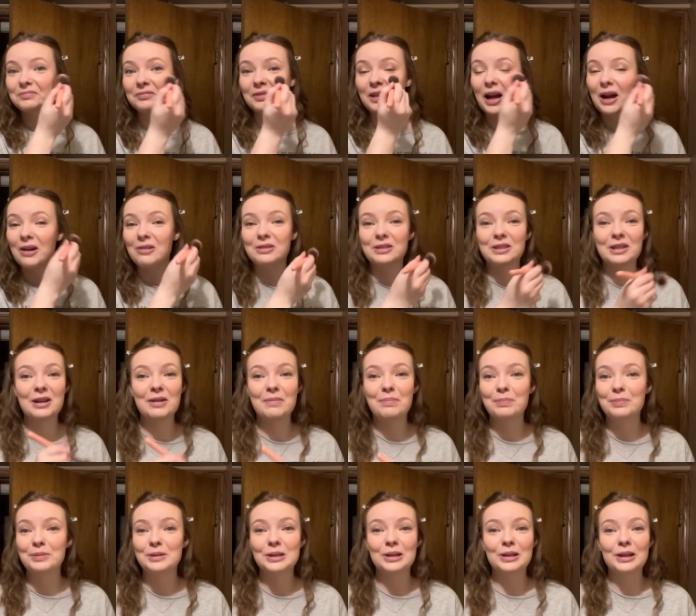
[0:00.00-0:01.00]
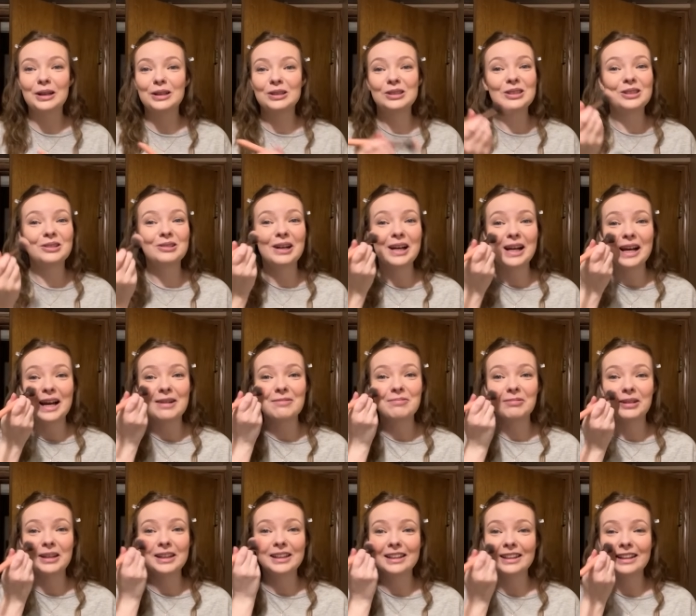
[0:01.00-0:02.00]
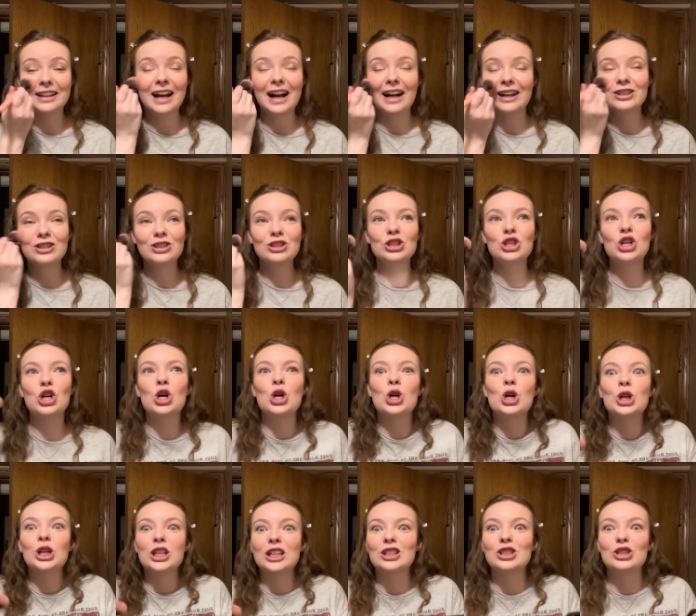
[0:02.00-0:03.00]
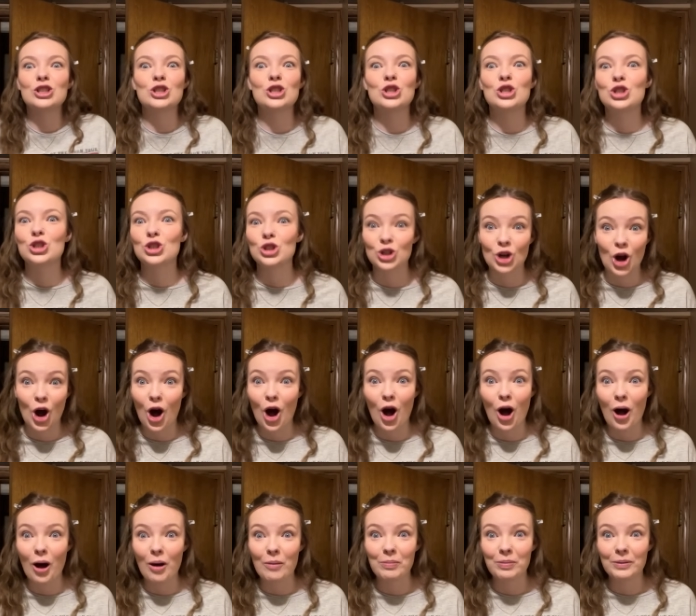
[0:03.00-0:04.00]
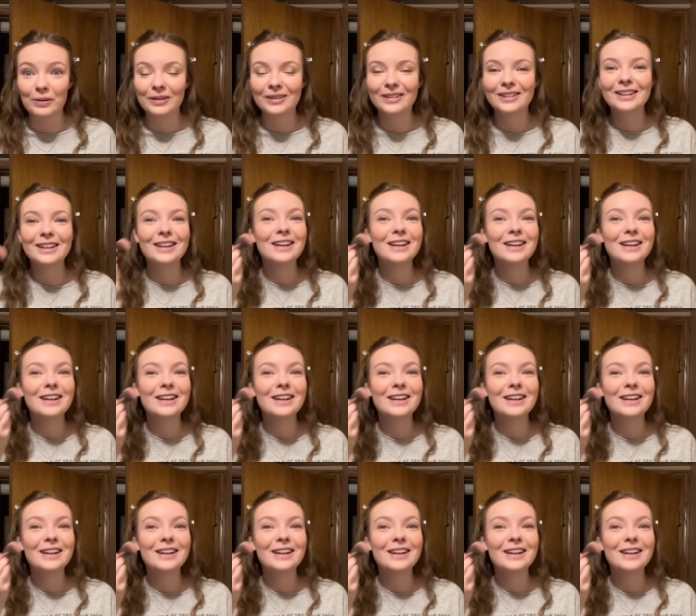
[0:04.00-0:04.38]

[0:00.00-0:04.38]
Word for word: I was up till like 2 a.m. reading. I just couldn't stop.